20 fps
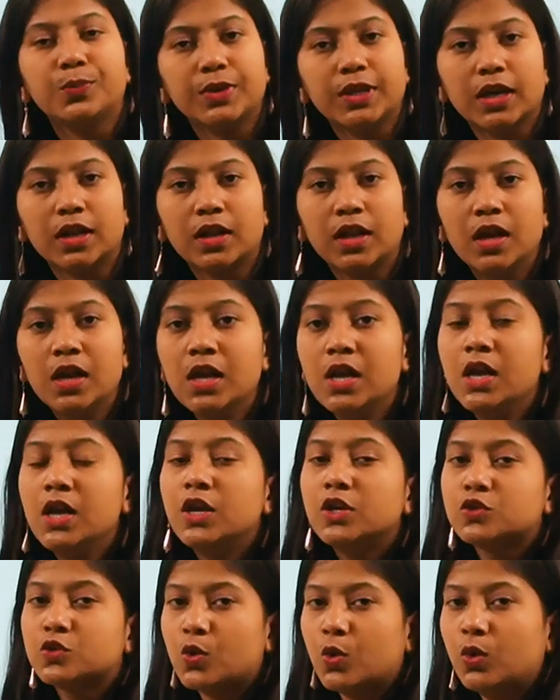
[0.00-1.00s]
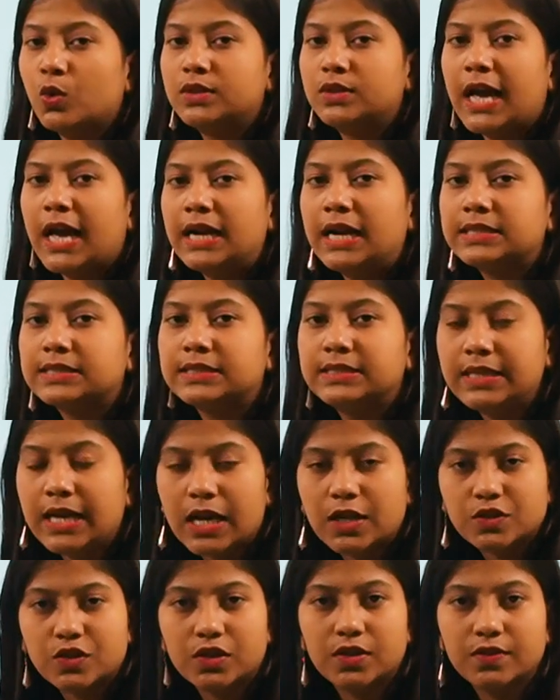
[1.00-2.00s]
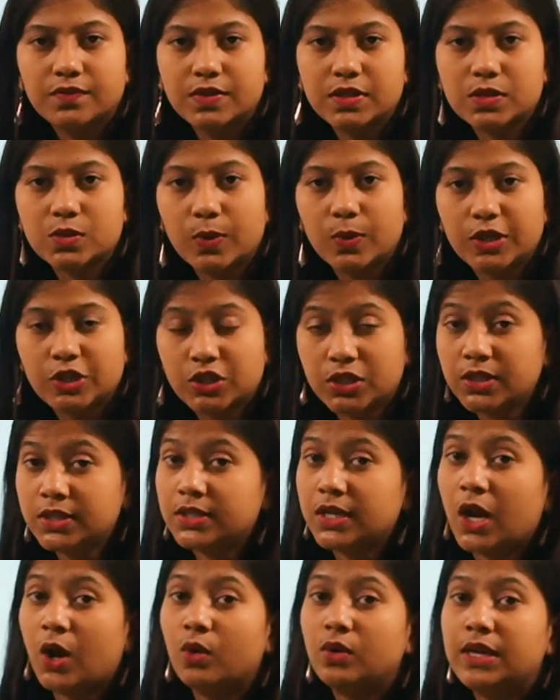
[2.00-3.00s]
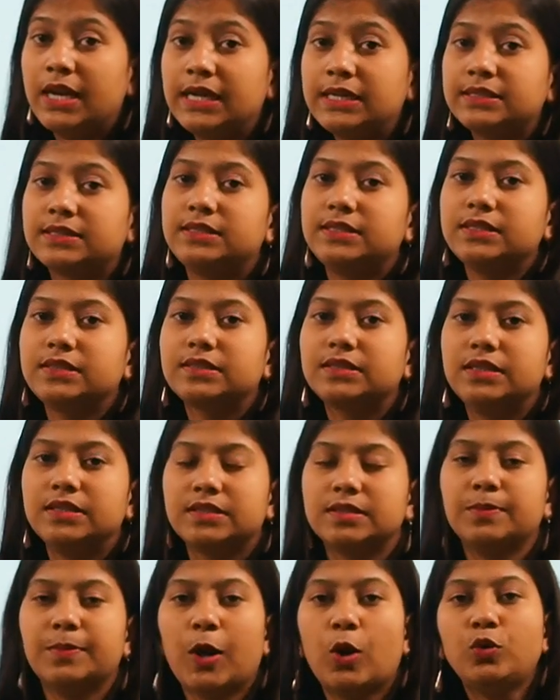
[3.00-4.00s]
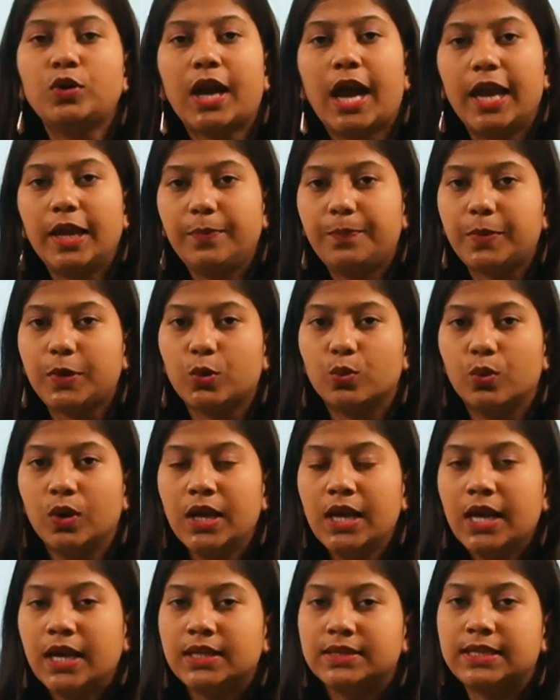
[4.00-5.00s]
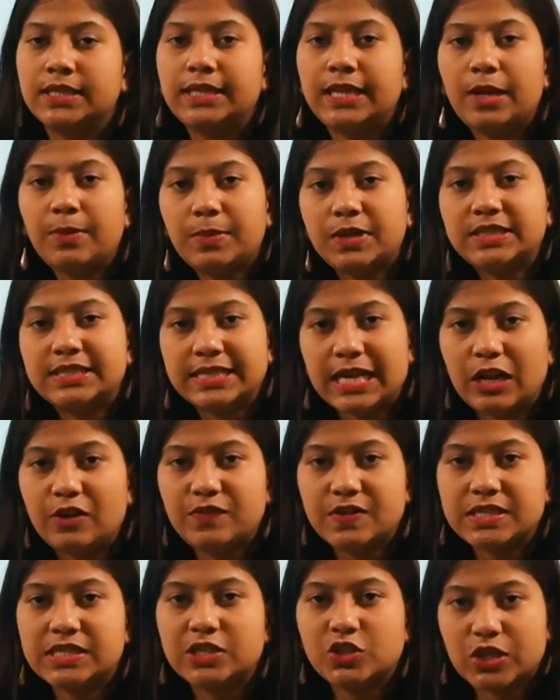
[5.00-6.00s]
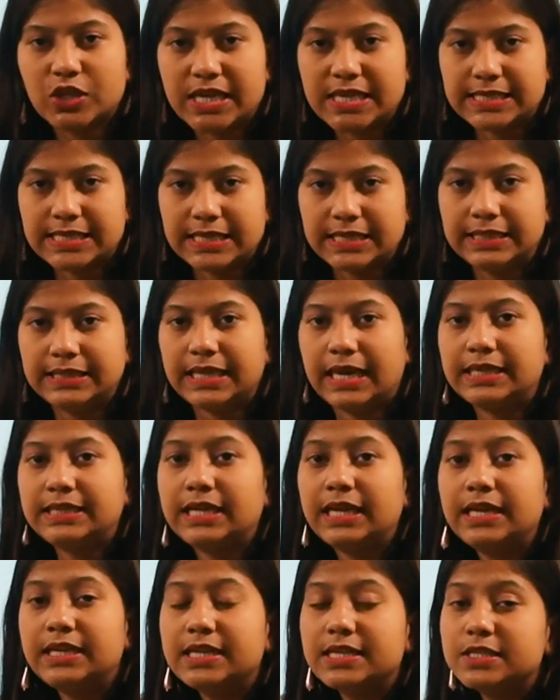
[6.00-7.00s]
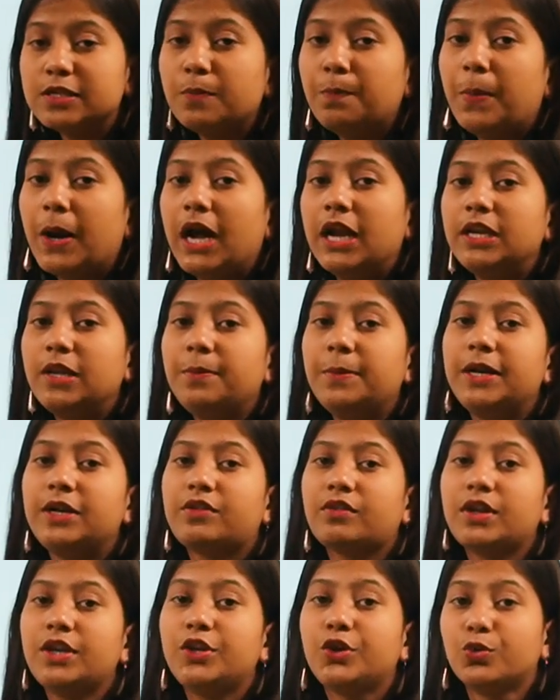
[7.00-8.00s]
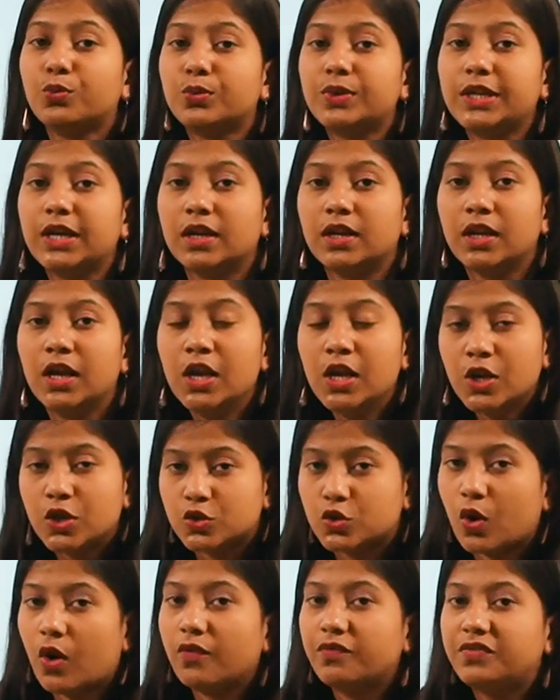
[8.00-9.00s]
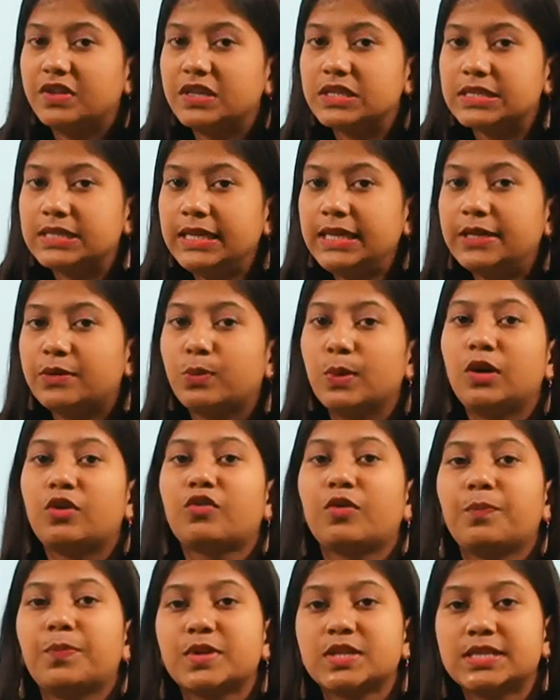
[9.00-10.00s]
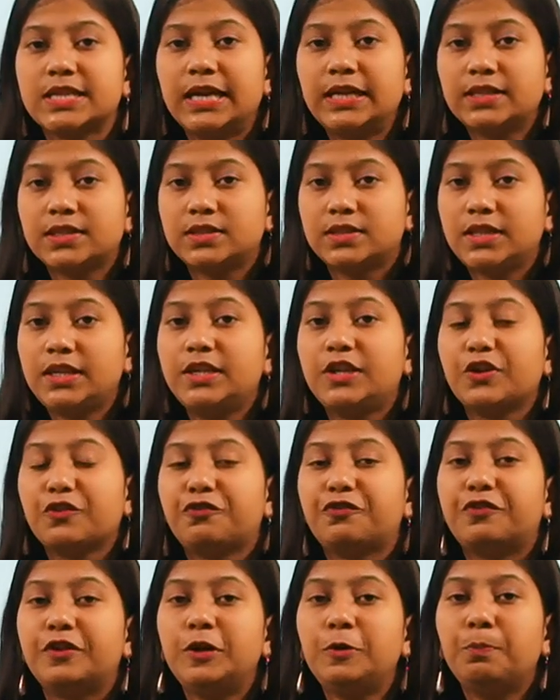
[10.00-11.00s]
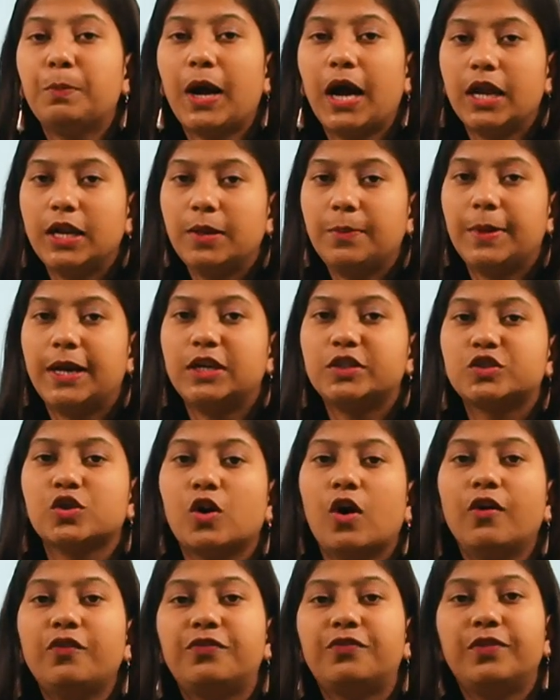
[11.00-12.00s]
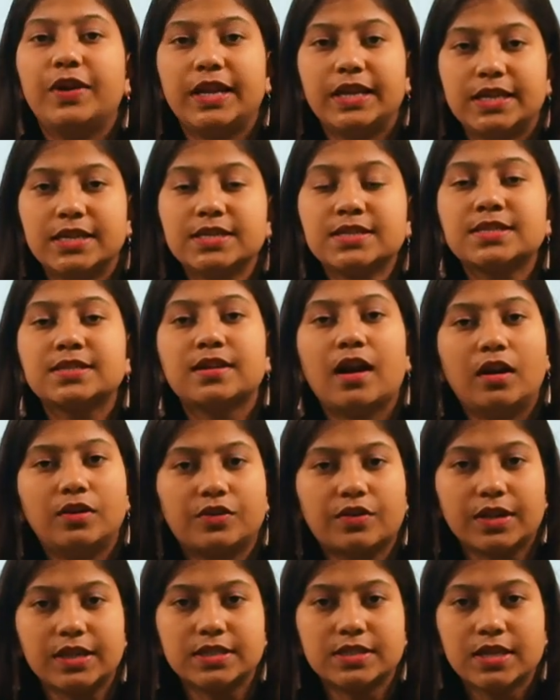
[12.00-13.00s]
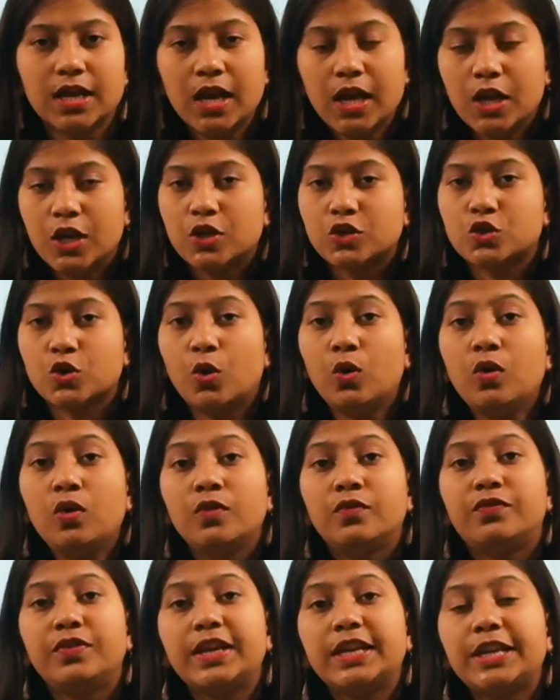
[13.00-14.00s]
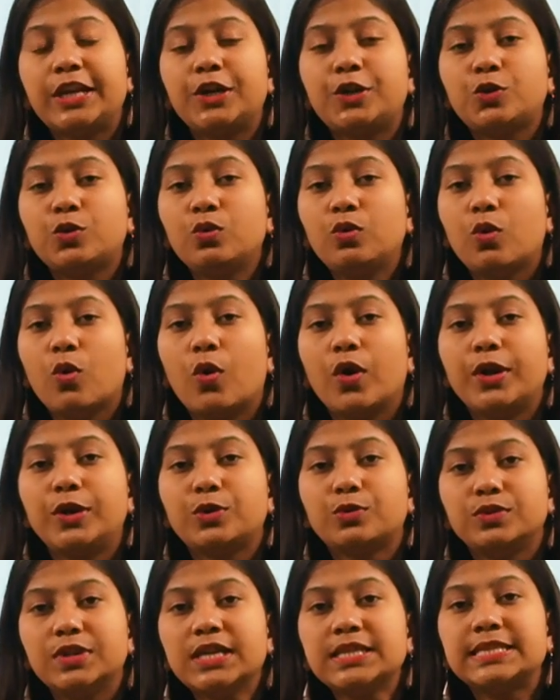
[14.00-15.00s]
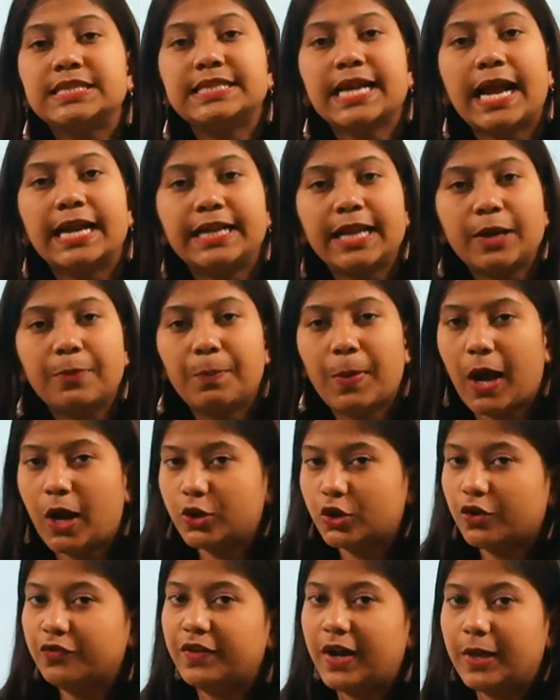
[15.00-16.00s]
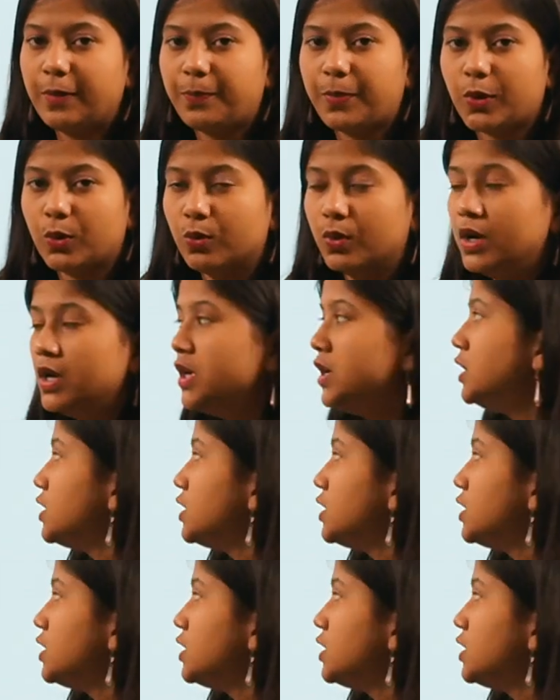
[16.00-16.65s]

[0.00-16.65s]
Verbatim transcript: Union. So that's the answer of this question. Now let's discuss about I P U. The name itself is suggesting that it is a parliamentary union. So obviously it will represent the different parliaments of various countries. So we need to go into the static part of I P U.